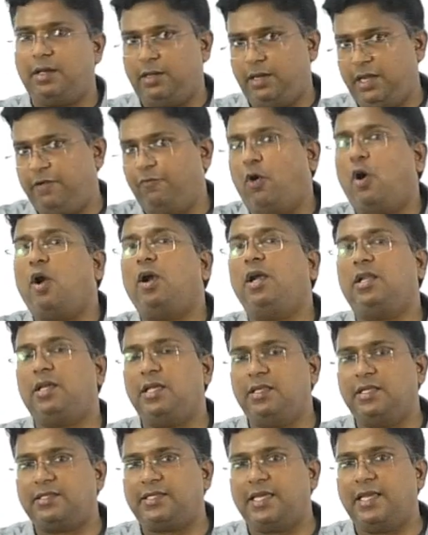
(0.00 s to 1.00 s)
evolved
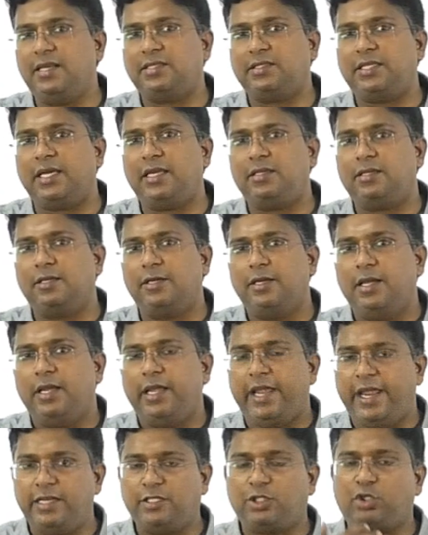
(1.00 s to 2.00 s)
in the sense that
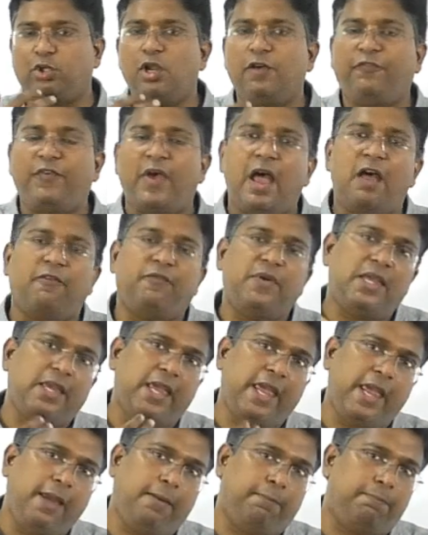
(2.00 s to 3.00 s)
instead of having
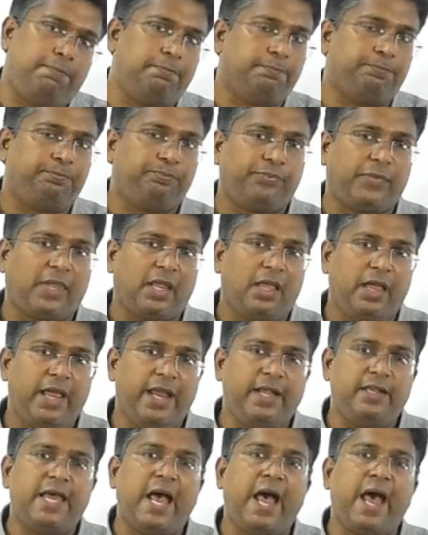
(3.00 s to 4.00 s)
a
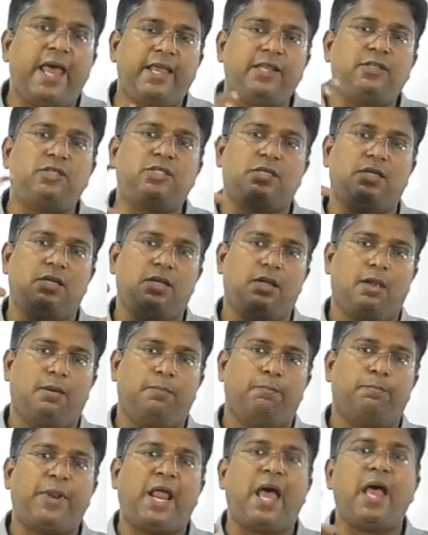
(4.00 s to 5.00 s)
direct
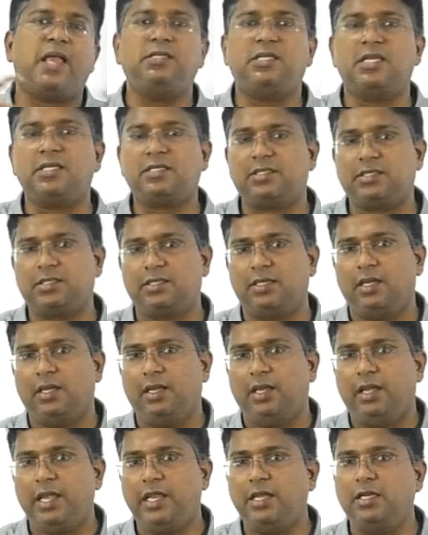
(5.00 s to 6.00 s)
branches
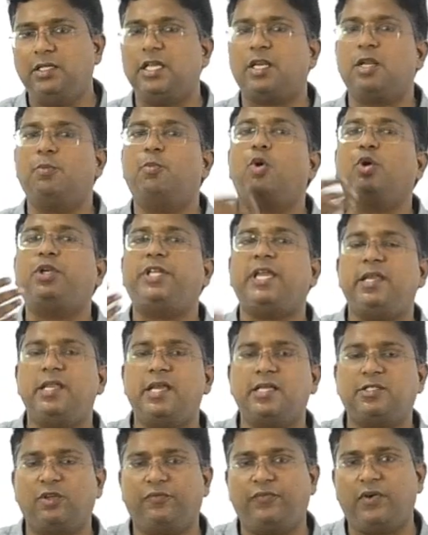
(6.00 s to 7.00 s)
in the remote
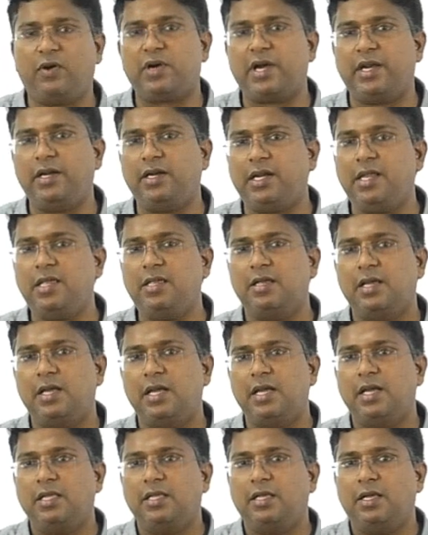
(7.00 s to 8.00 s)
areas of our country,
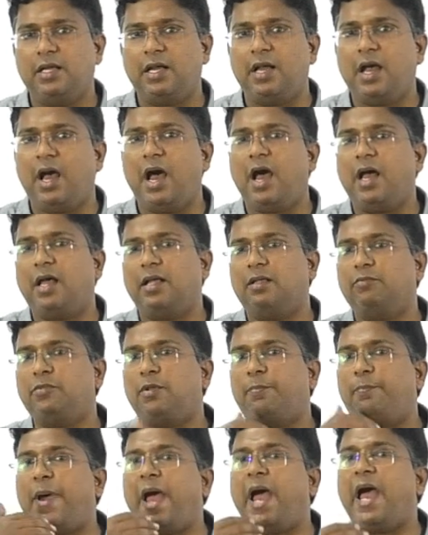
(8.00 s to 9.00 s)
the
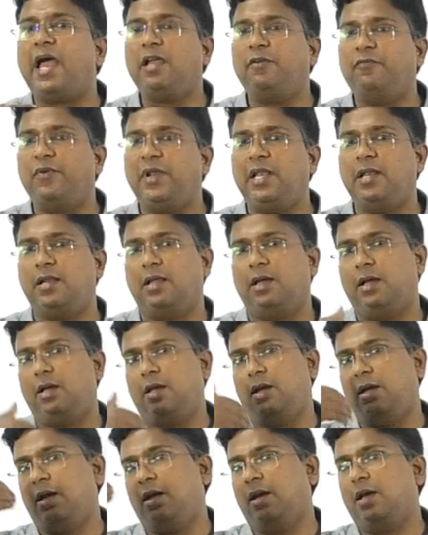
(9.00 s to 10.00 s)
bank will
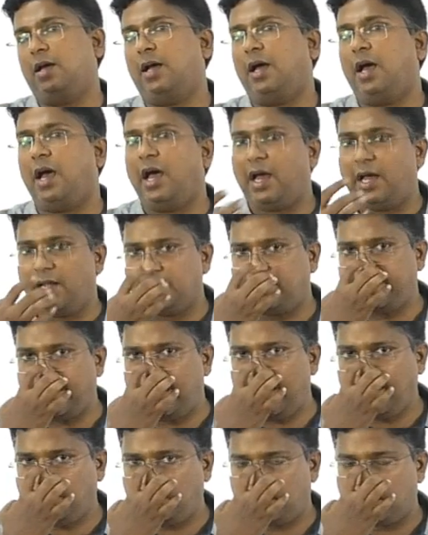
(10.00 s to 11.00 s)

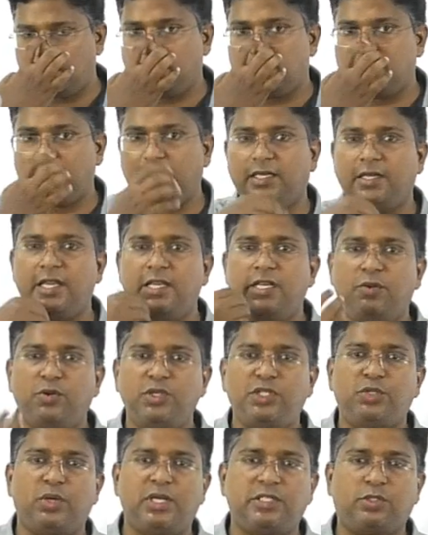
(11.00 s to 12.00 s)
select certain
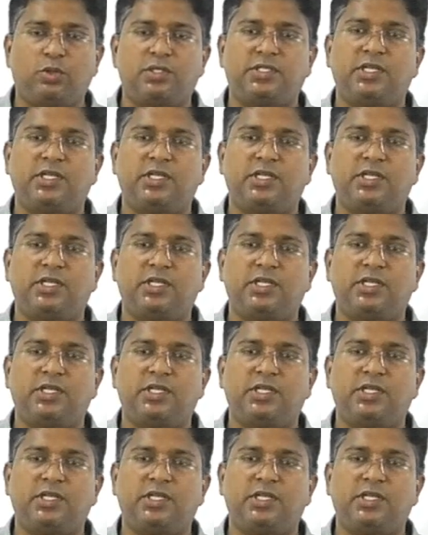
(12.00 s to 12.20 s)
individuals or